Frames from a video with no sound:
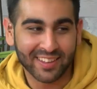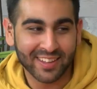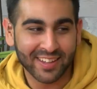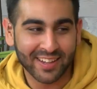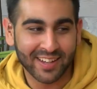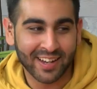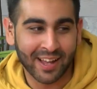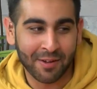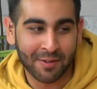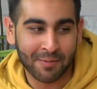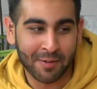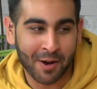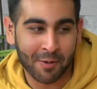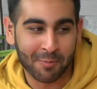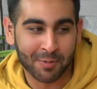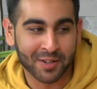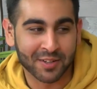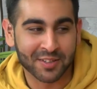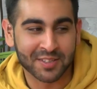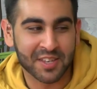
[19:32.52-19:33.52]
then you let him out
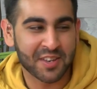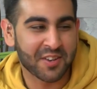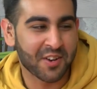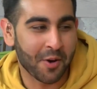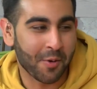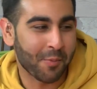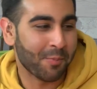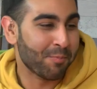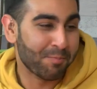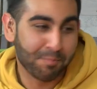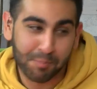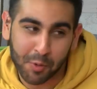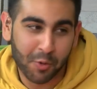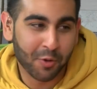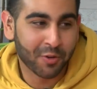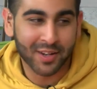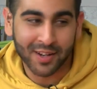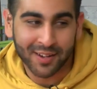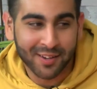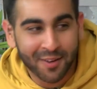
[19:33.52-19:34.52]
because you got
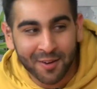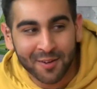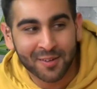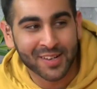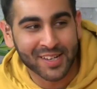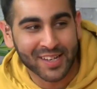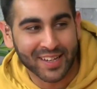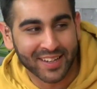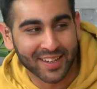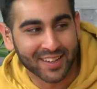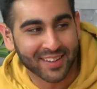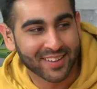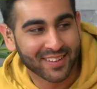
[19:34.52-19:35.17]
bored and lonely.